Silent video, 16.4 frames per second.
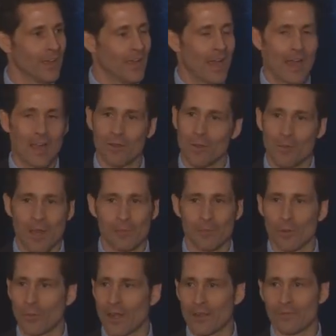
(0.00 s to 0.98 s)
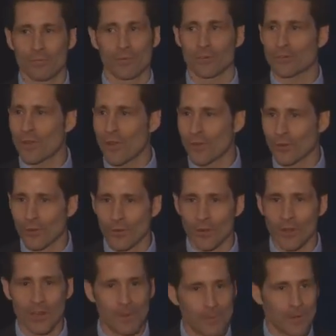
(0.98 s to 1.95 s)
I remember when I first started
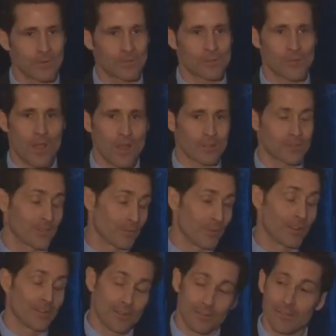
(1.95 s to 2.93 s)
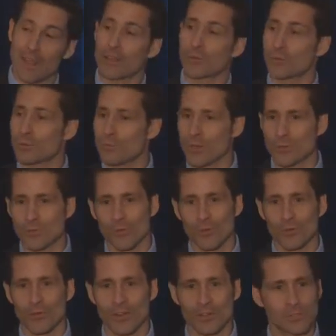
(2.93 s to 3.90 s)
learning about stocks, well, in fact, it was
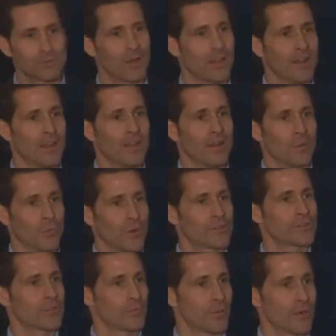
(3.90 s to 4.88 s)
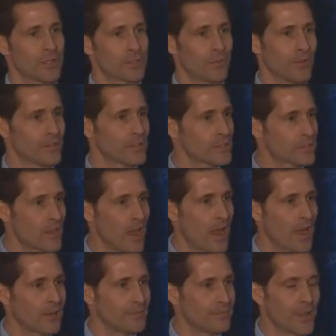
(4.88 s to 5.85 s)
mutual funds, but what's the principle that's
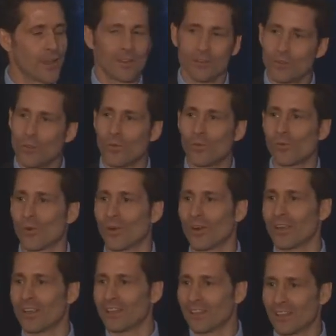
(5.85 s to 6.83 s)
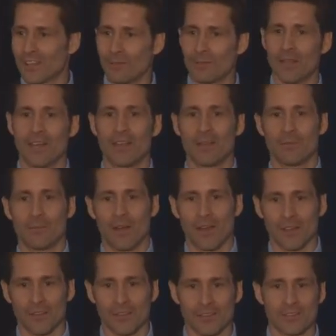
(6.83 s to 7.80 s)
taught? Don't worry, a little bit in a
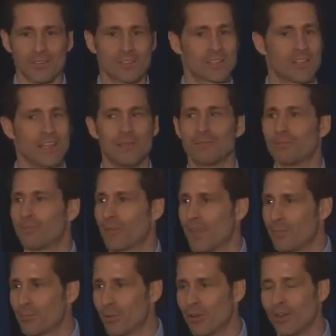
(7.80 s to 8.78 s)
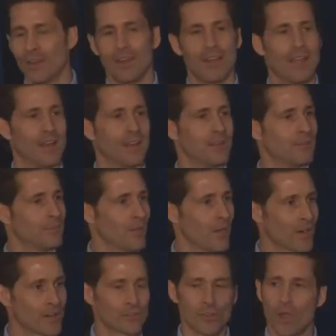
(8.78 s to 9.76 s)
month, just keep putting it in.
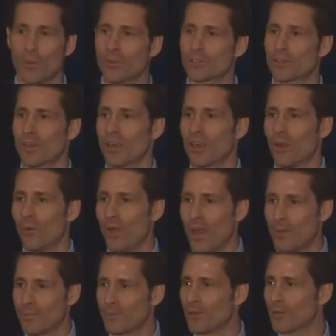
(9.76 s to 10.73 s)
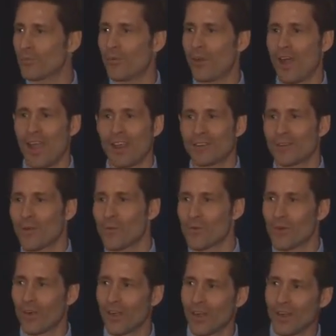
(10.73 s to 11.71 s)
Market's always going to go up, you're fine, don't
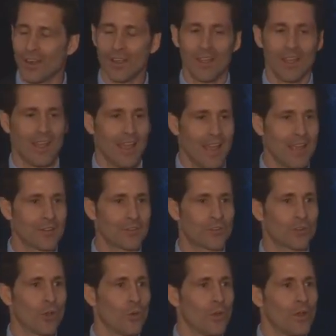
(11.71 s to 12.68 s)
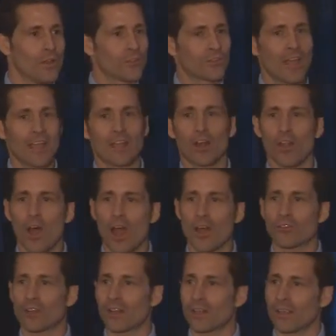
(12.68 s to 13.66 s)
worry. And so
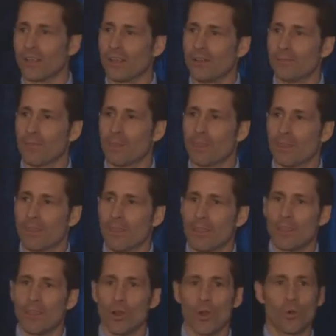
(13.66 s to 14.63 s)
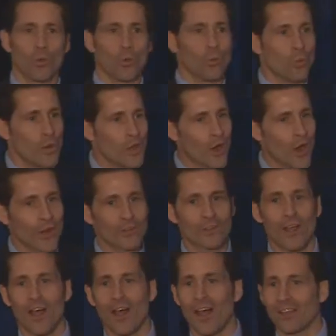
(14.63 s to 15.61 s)
psychologically, we are
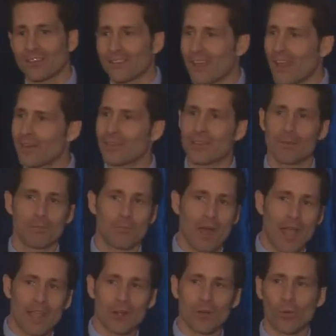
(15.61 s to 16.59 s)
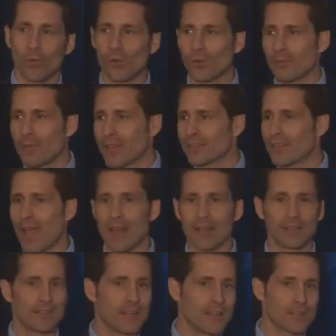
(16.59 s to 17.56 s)
taught that the buy and hold
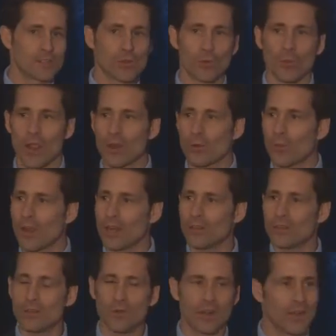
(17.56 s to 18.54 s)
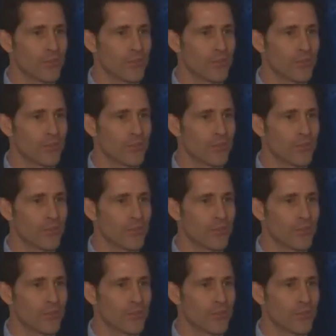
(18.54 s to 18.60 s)
mentality is a right way to do it.